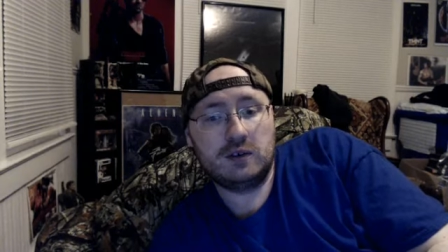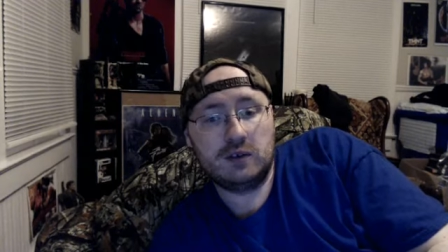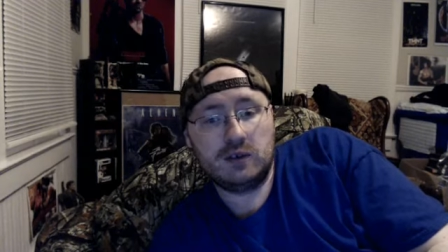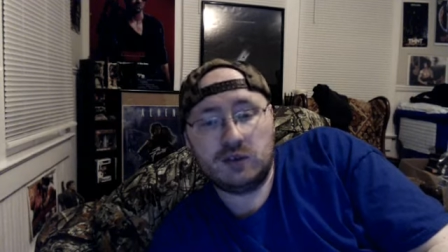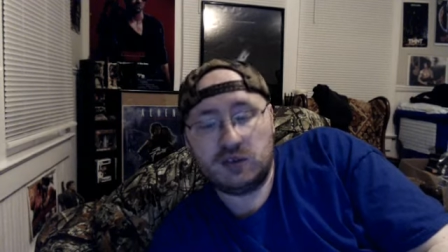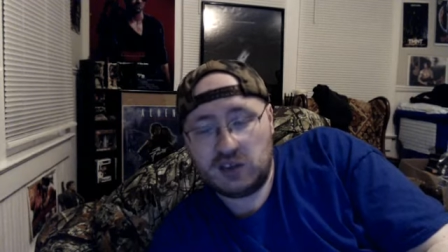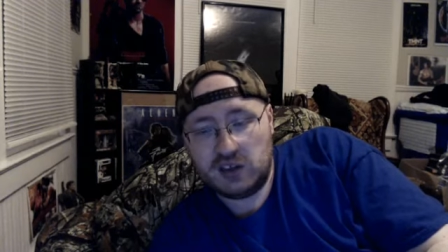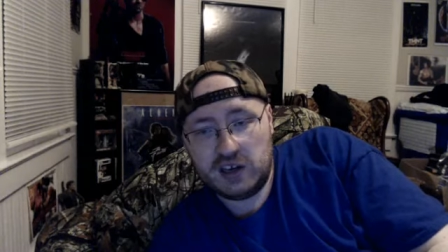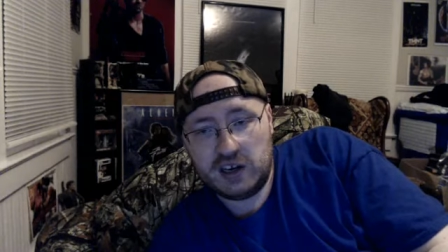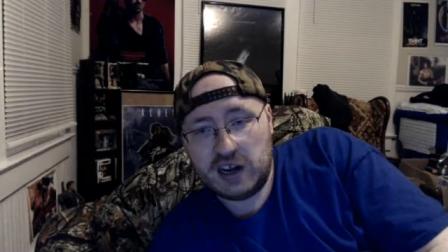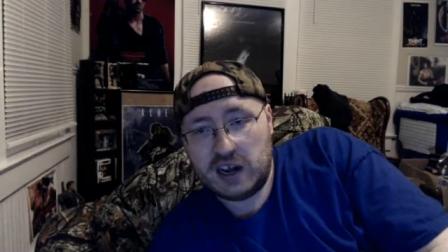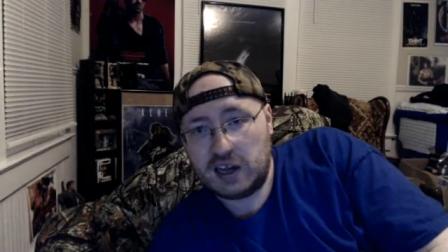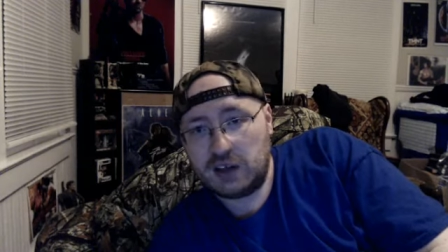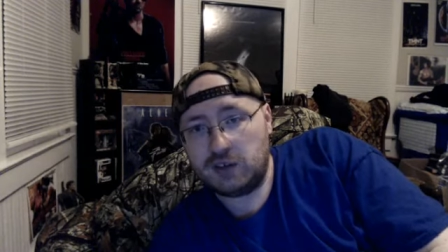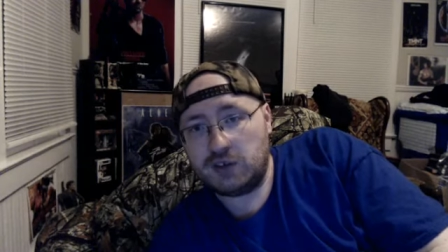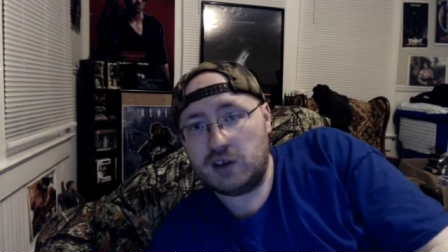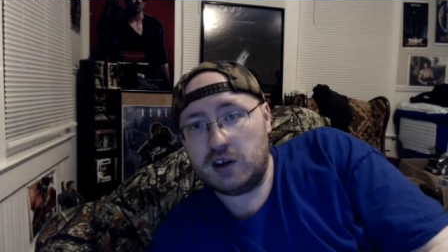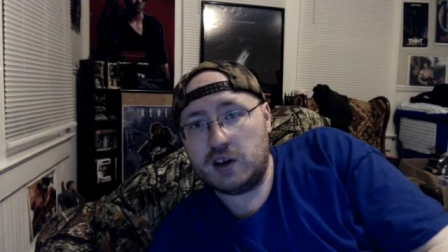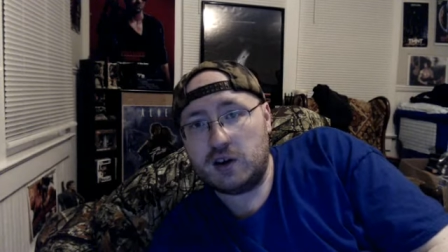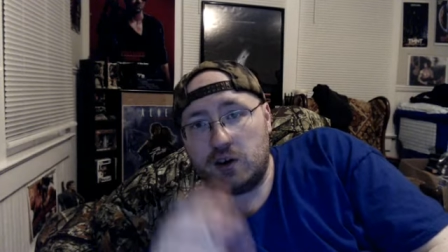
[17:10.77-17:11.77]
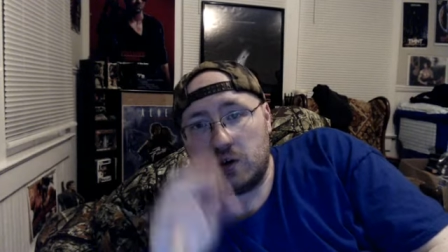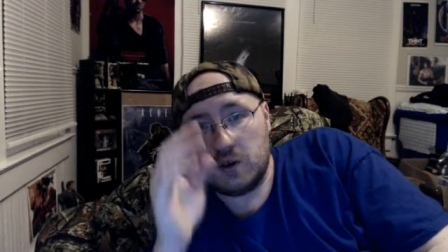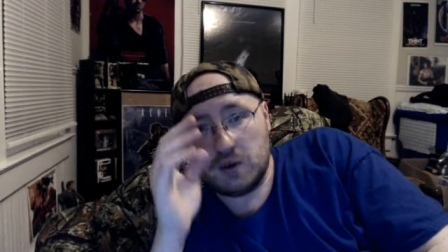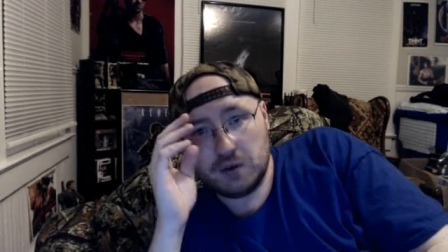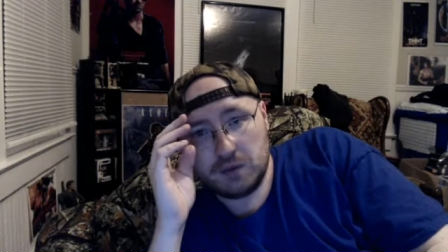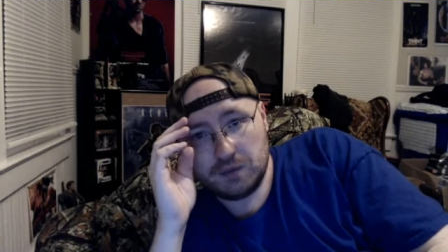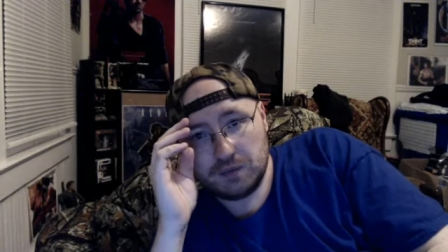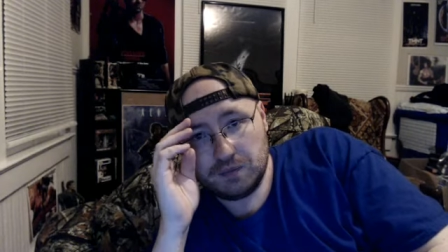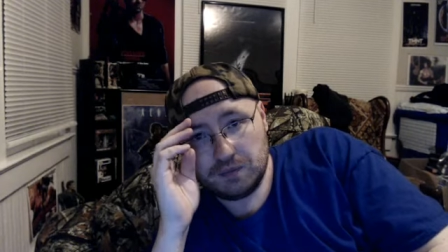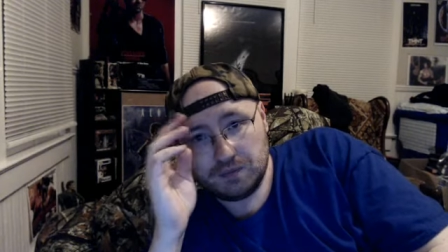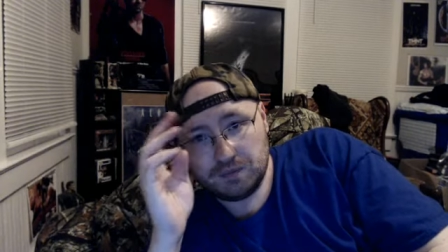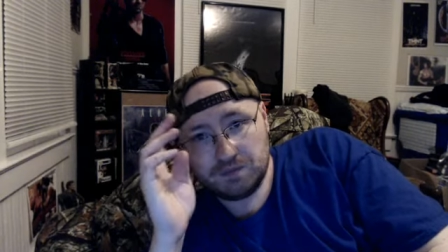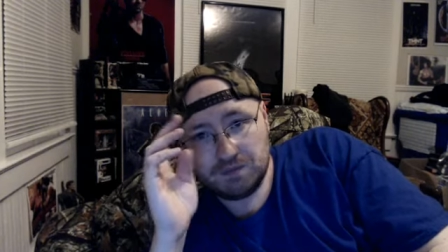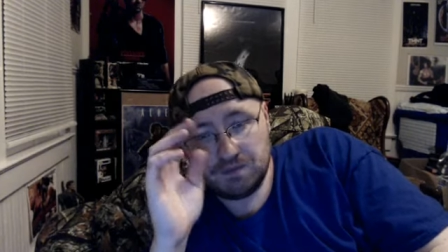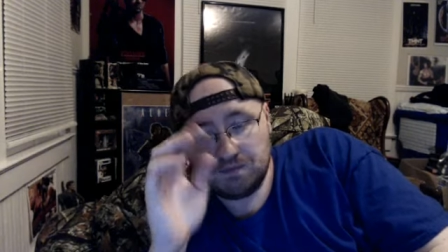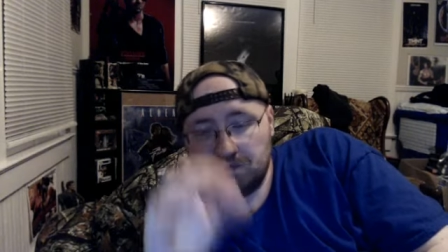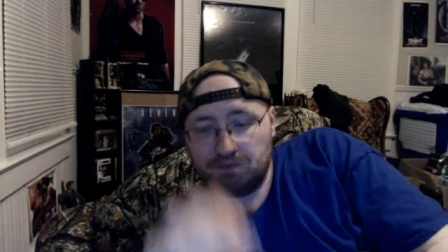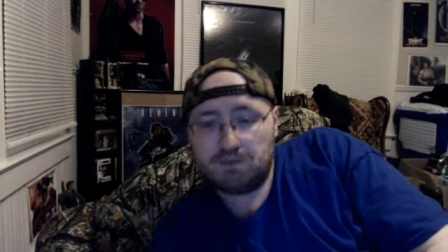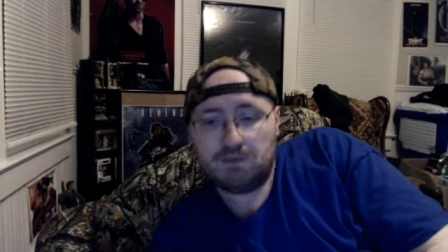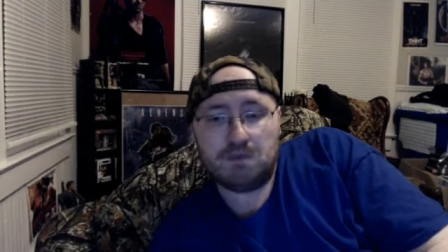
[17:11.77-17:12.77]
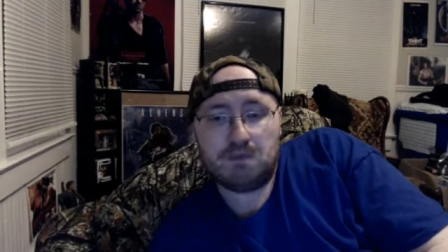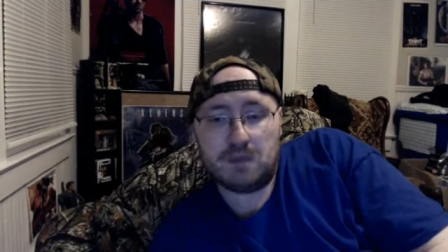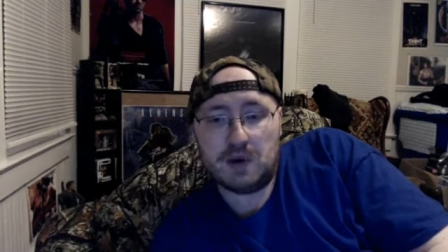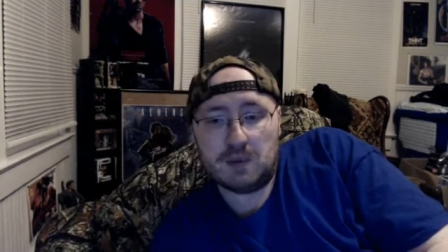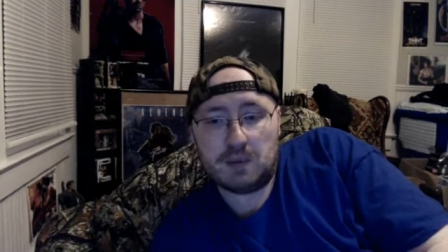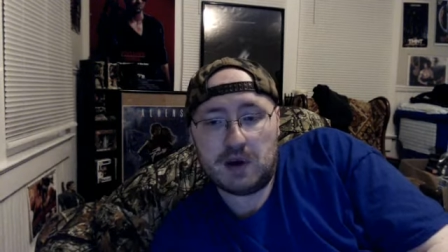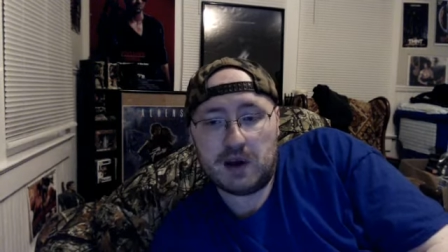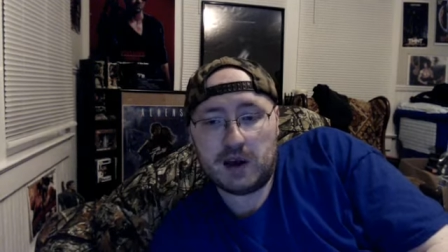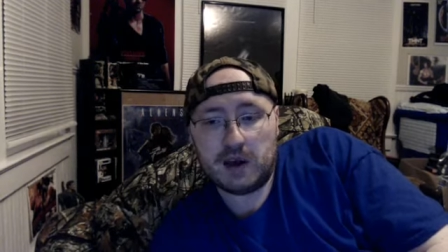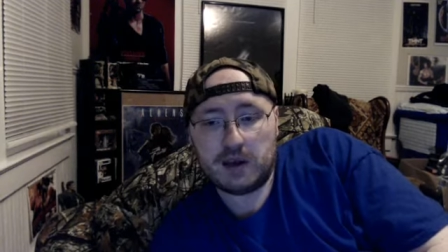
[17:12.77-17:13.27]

See you guys later. Bye bye.